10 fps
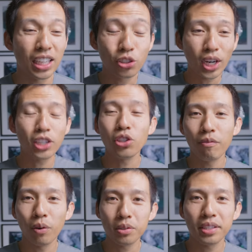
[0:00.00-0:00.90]
I just drag and
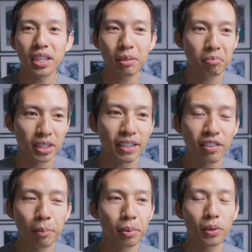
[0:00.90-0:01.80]
drop photos there, leave
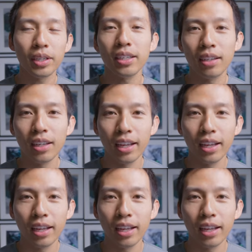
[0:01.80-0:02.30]
it uploading,